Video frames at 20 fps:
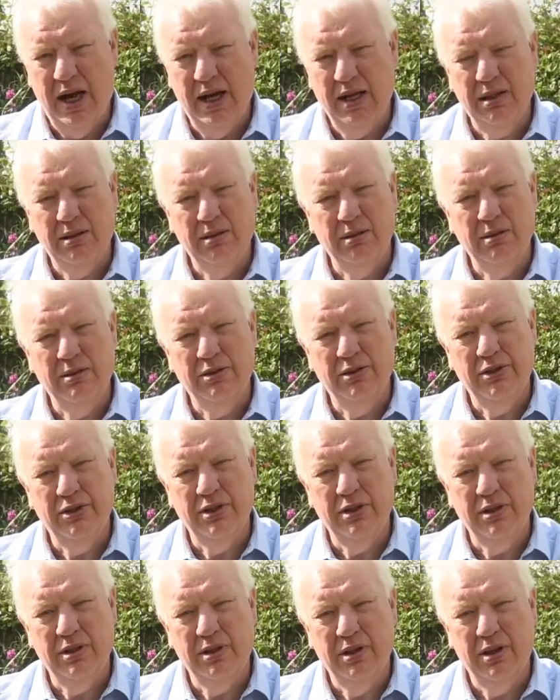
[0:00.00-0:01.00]
handles
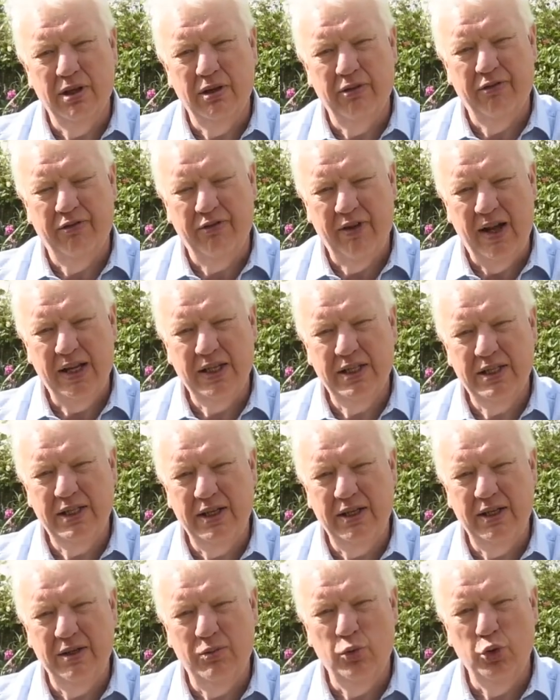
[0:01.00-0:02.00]
and
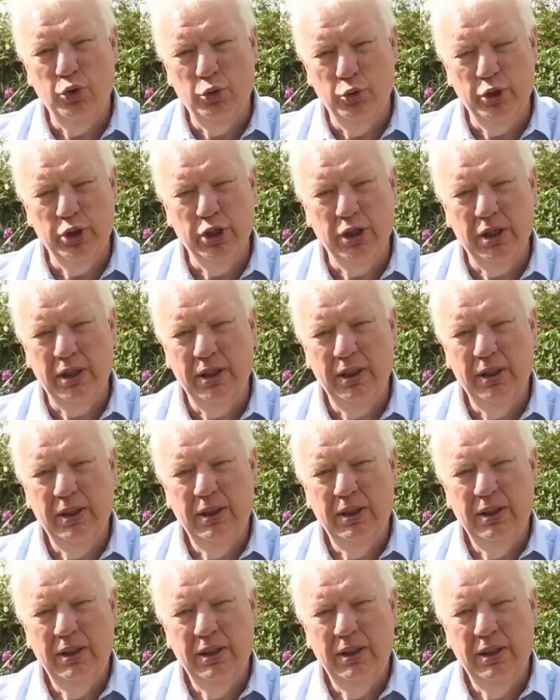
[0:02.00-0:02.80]
fancy woodwork,